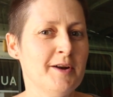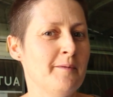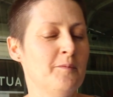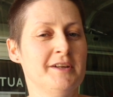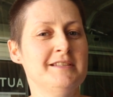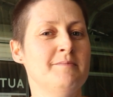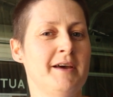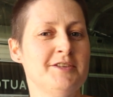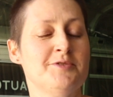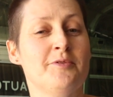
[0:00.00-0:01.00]
I wanted to
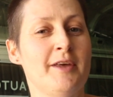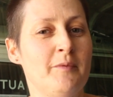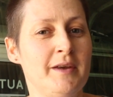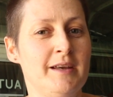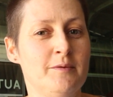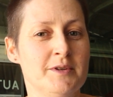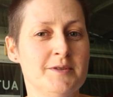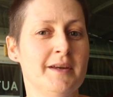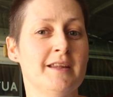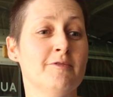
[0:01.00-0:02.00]
make sure that we were
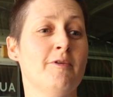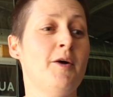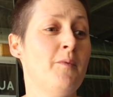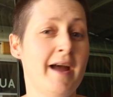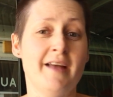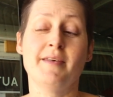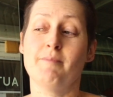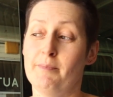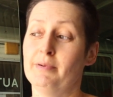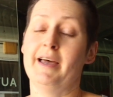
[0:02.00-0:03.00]
doing it the right way, and then
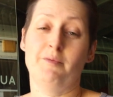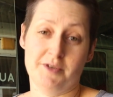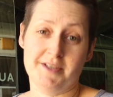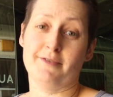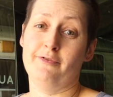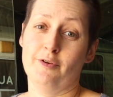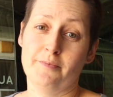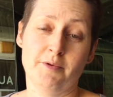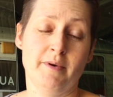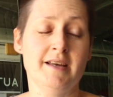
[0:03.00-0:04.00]
my plan was to
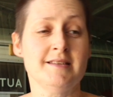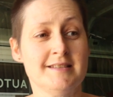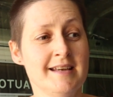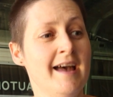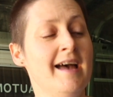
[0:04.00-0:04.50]
film the rest,